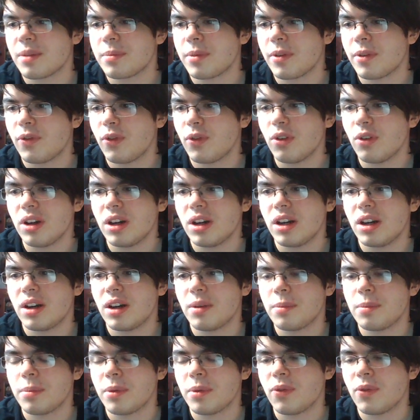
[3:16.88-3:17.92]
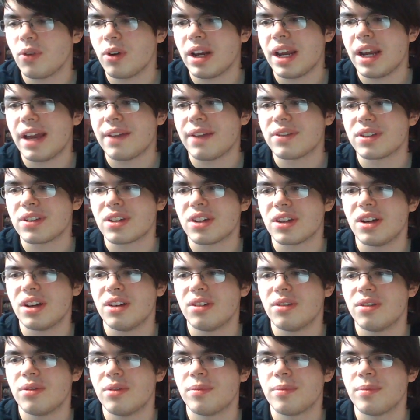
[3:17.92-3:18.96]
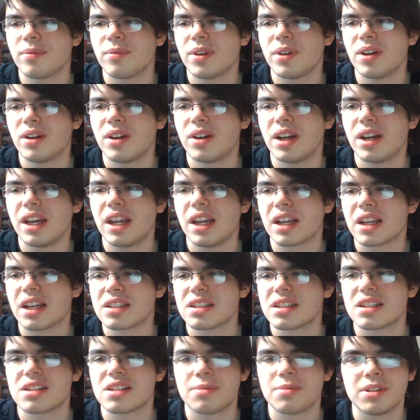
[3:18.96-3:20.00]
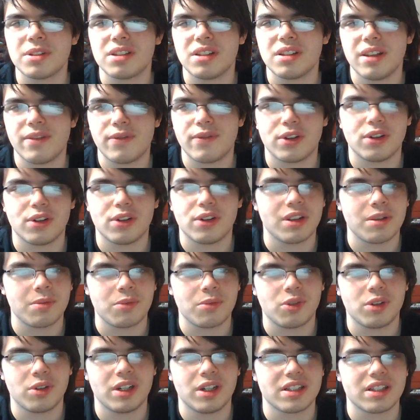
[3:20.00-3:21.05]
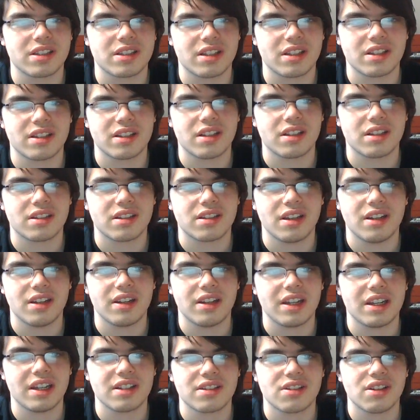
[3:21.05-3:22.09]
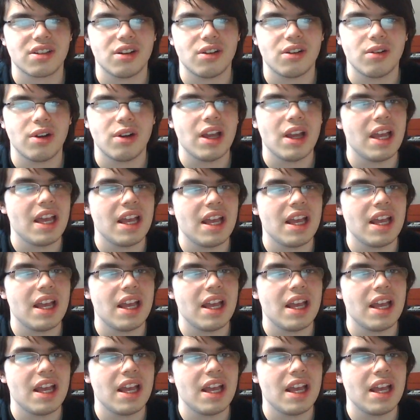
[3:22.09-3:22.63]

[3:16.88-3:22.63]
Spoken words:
before I have to go, all right, because I'm supposed to leave early in the morning on Sunday. So